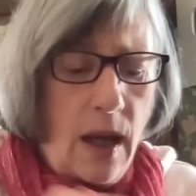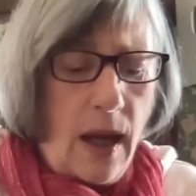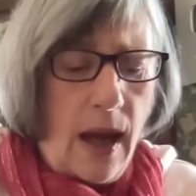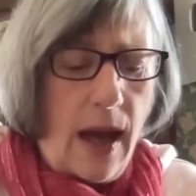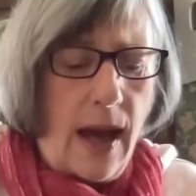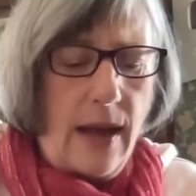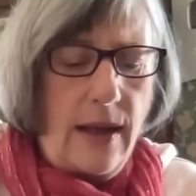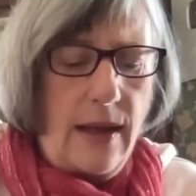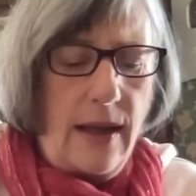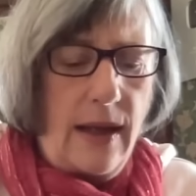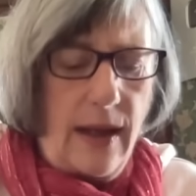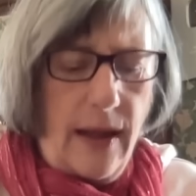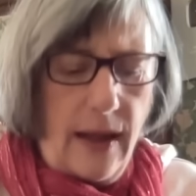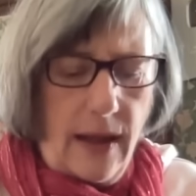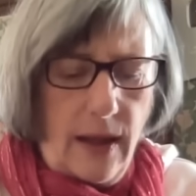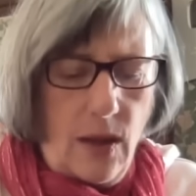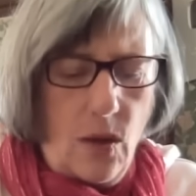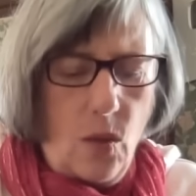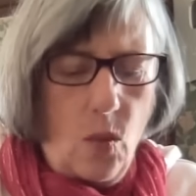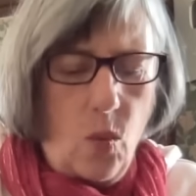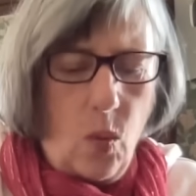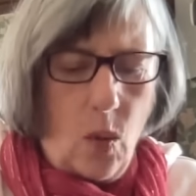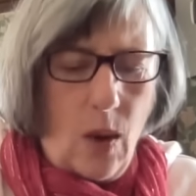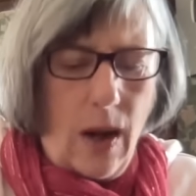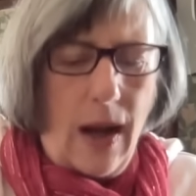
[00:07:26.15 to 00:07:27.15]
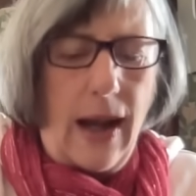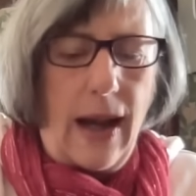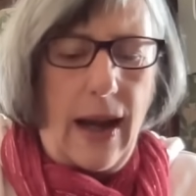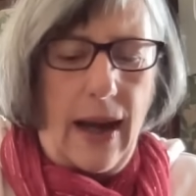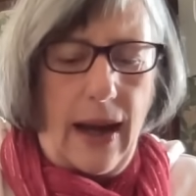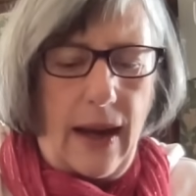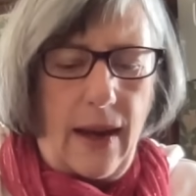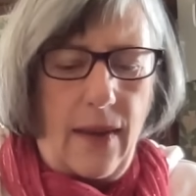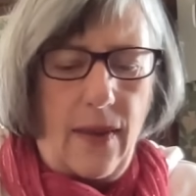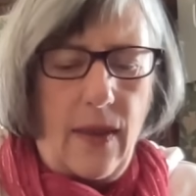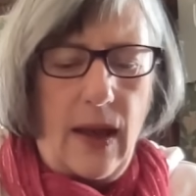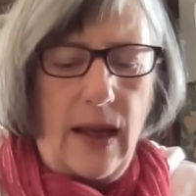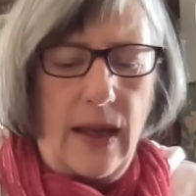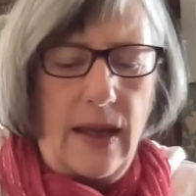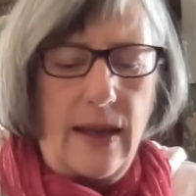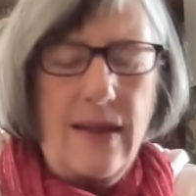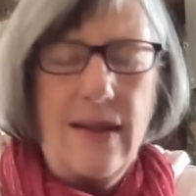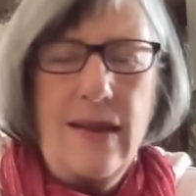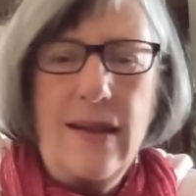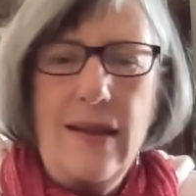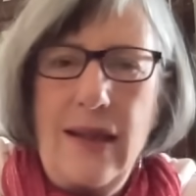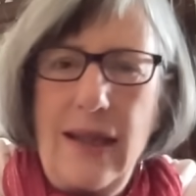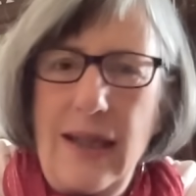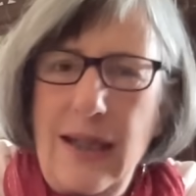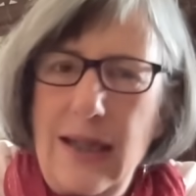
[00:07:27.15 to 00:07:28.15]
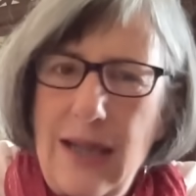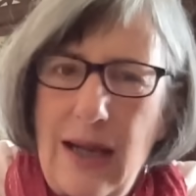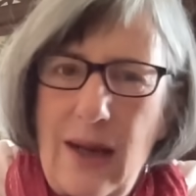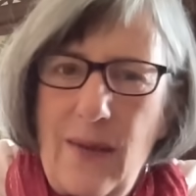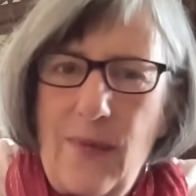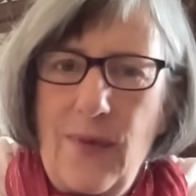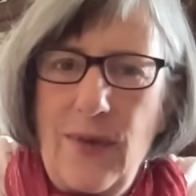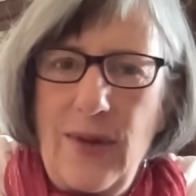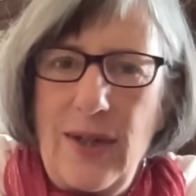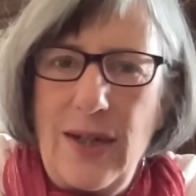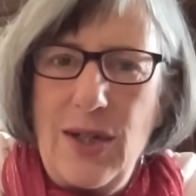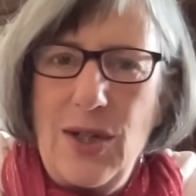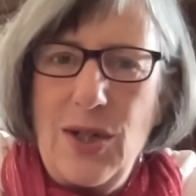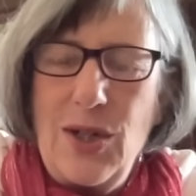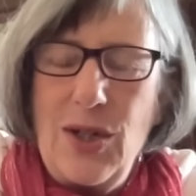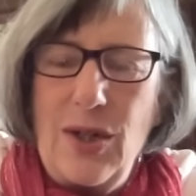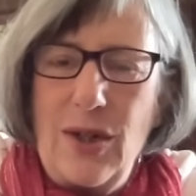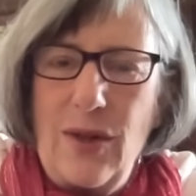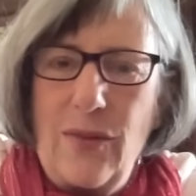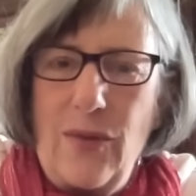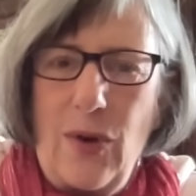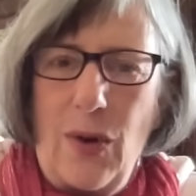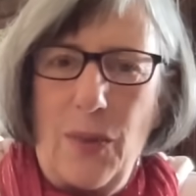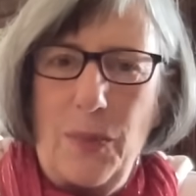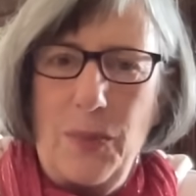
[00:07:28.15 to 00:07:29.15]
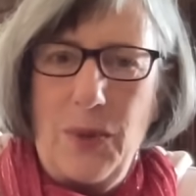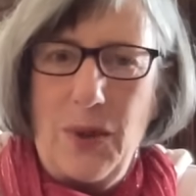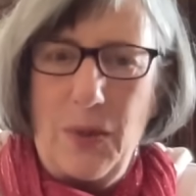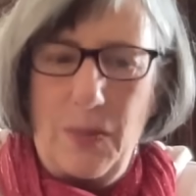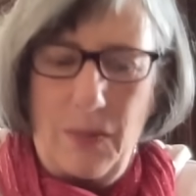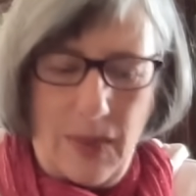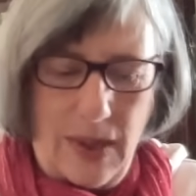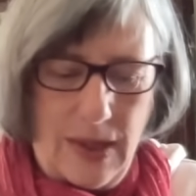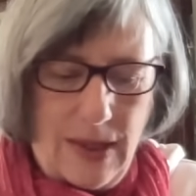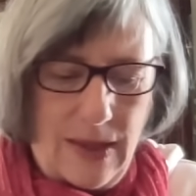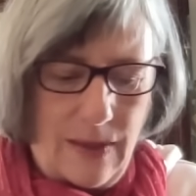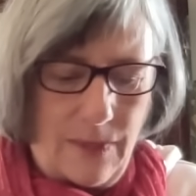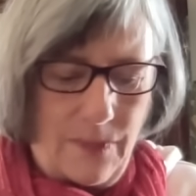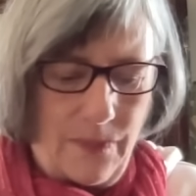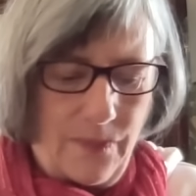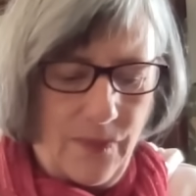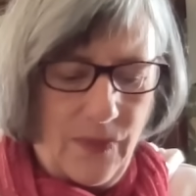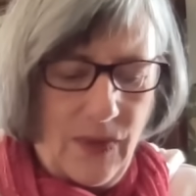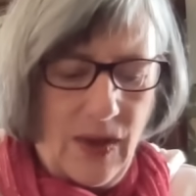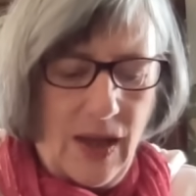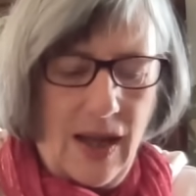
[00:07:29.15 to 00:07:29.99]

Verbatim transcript: And in a way, that is the definition of optimism